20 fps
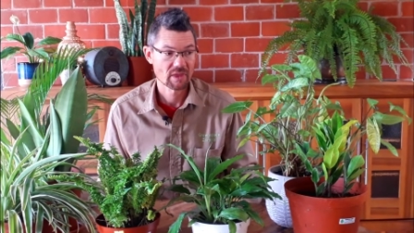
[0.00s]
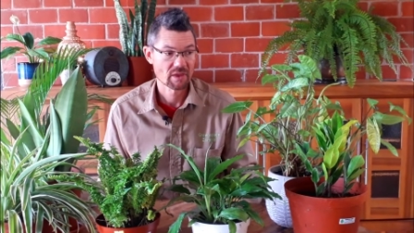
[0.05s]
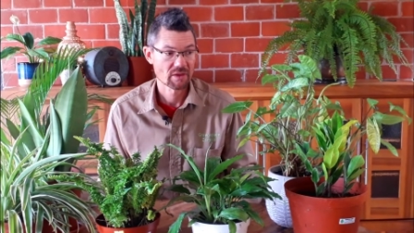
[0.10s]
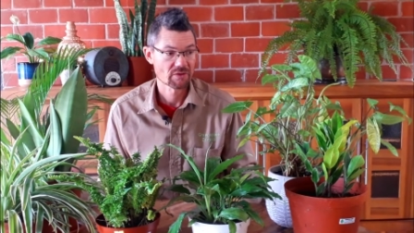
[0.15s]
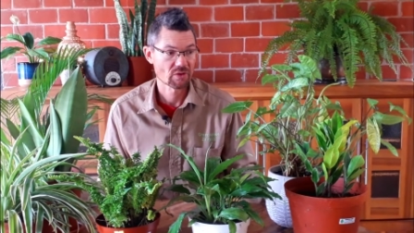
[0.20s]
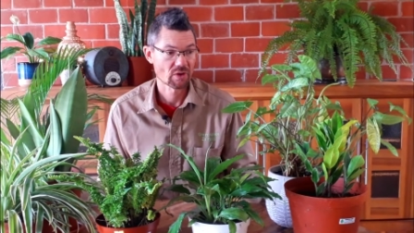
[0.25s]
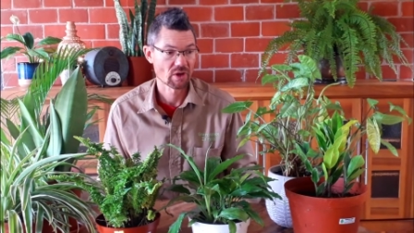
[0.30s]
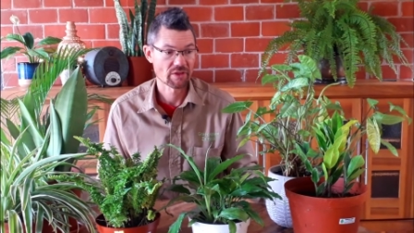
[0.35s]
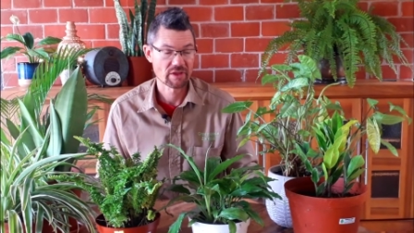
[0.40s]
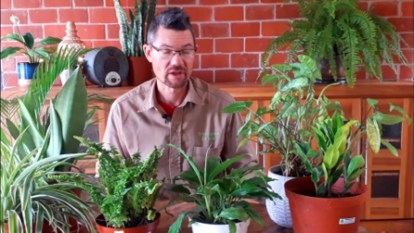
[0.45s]

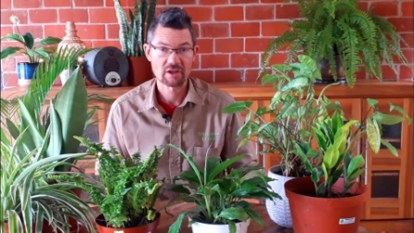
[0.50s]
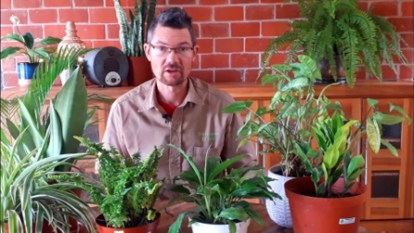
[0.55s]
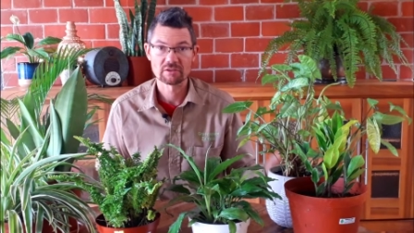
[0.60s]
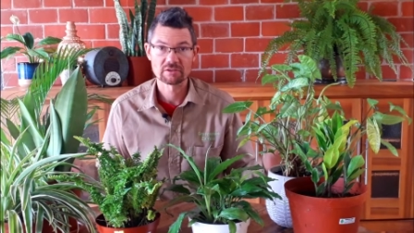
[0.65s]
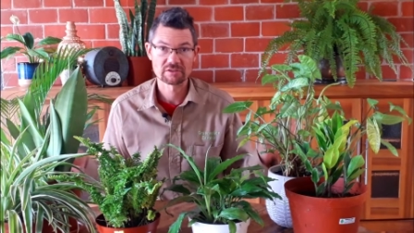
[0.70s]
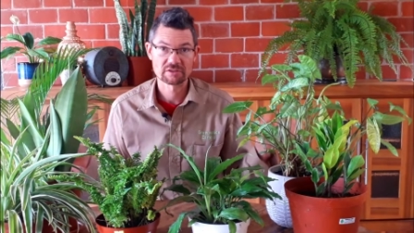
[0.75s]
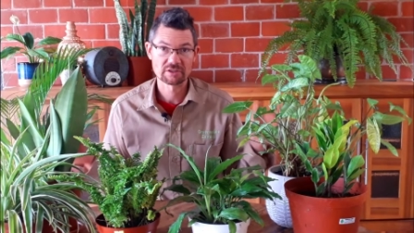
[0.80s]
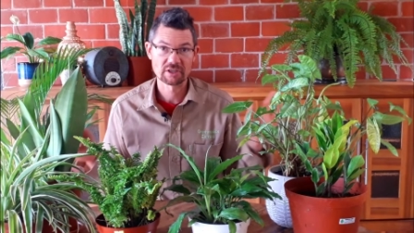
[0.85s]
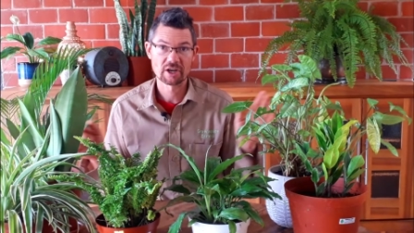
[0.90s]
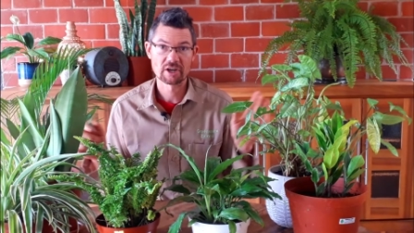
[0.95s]
So I think I'll
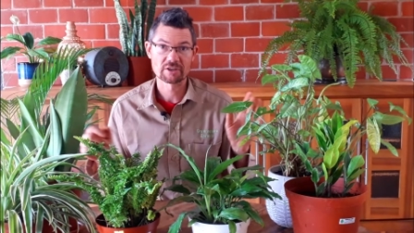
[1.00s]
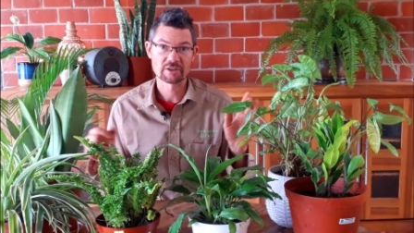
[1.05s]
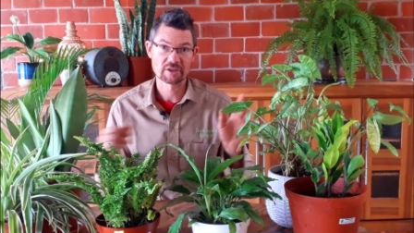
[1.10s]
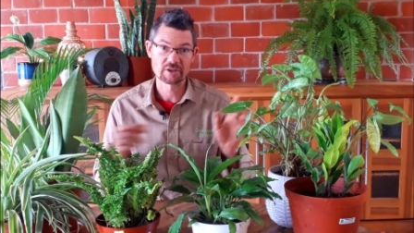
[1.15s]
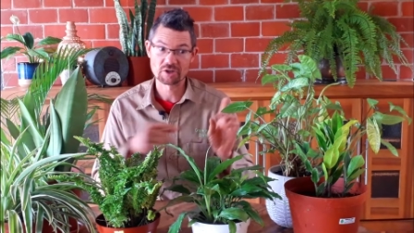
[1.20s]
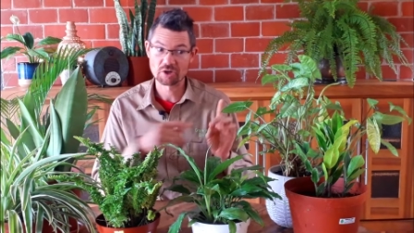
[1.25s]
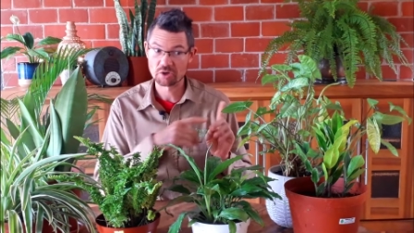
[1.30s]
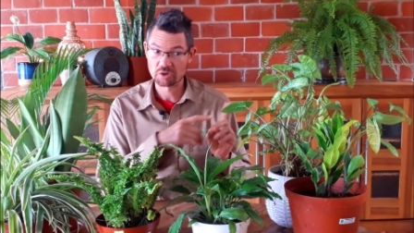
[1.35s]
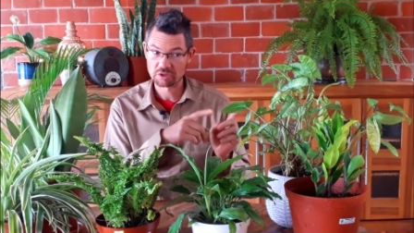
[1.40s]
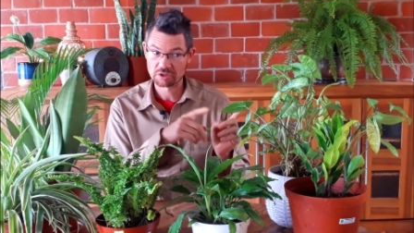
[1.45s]
start and
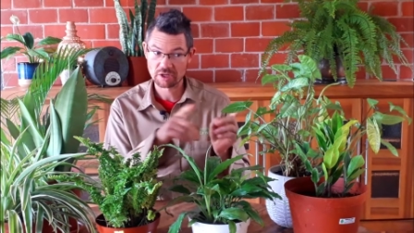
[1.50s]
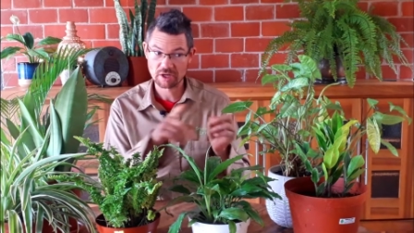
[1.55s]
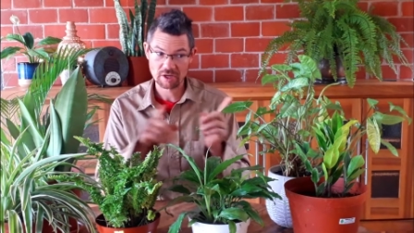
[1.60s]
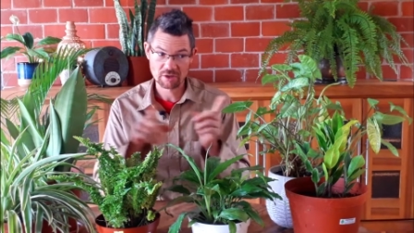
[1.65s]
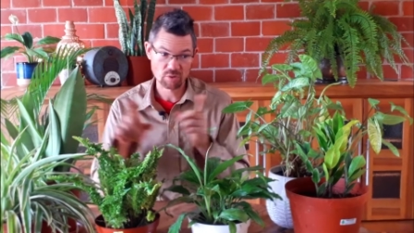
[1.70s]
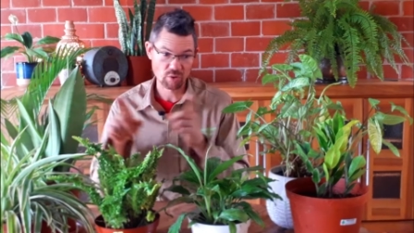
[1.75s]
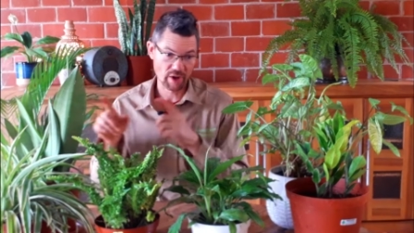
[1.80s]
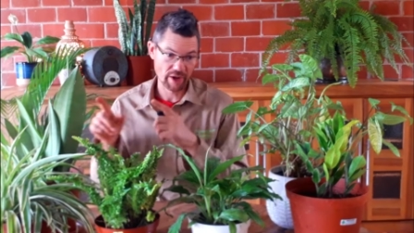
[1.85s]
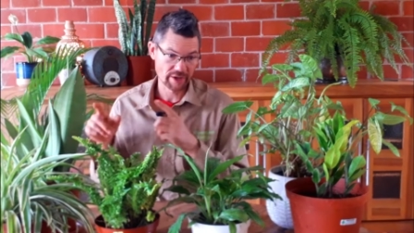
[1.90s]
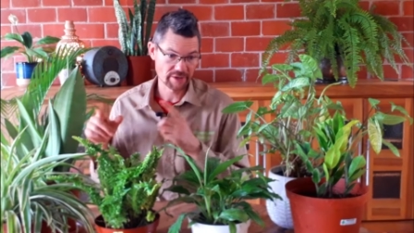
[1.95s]
go
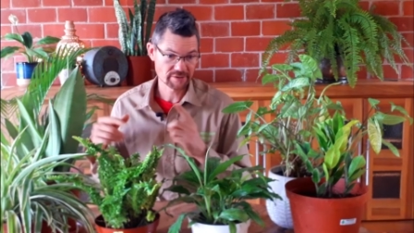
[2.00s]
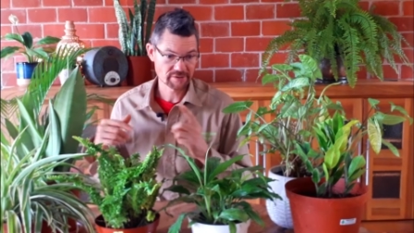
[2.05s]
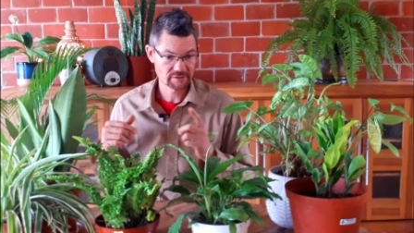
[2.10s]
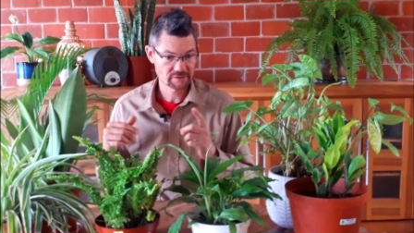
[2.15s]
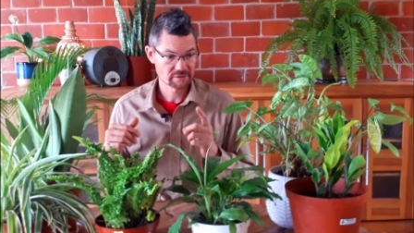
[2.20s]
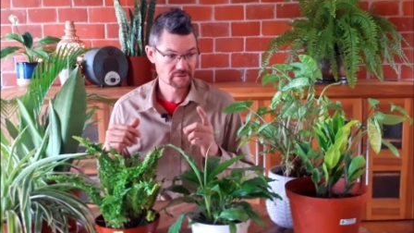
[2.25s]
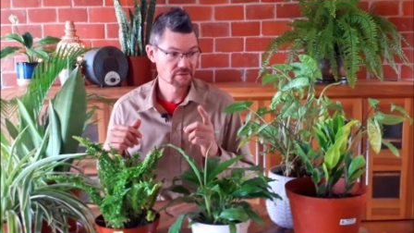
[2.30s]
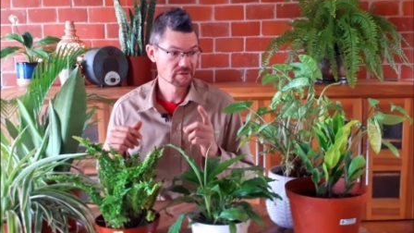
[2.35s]
clockwise.